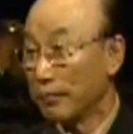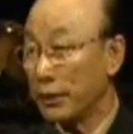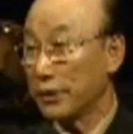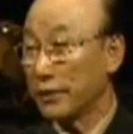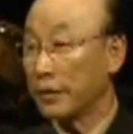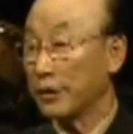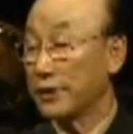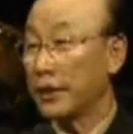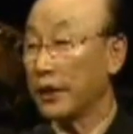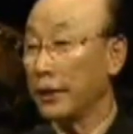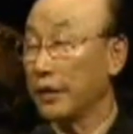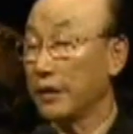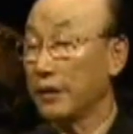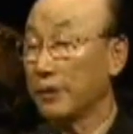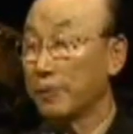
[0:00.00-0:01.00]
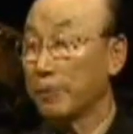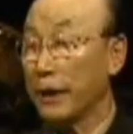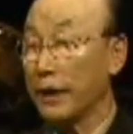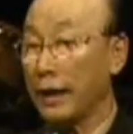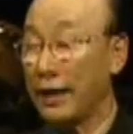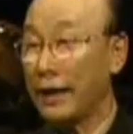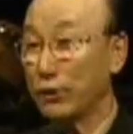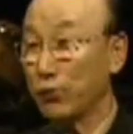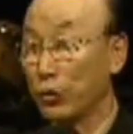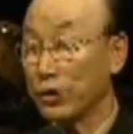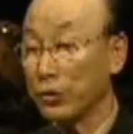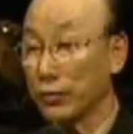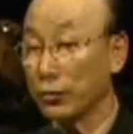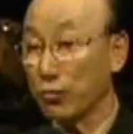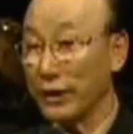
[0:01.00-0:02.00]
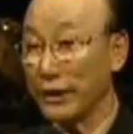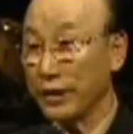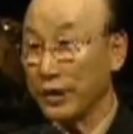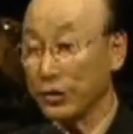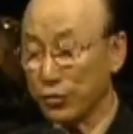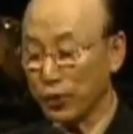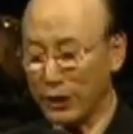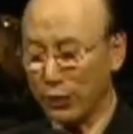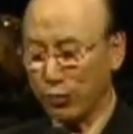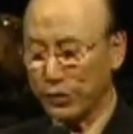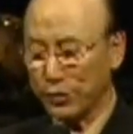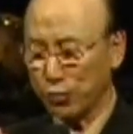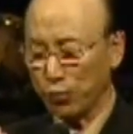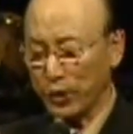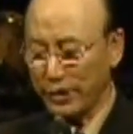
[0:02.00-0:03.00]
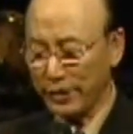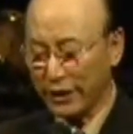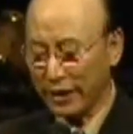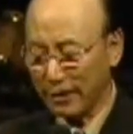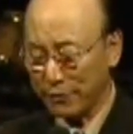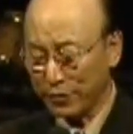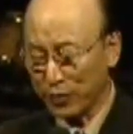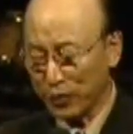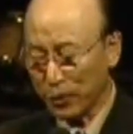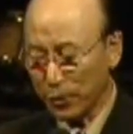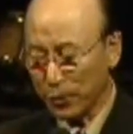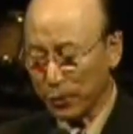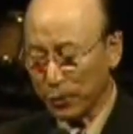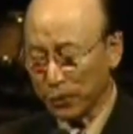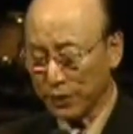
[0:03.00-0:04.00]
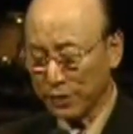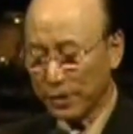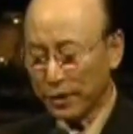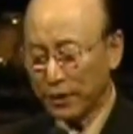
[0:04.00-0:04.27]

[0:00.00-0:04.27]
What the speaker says: but still my heart was not ready, so I was waiting upon the Lord,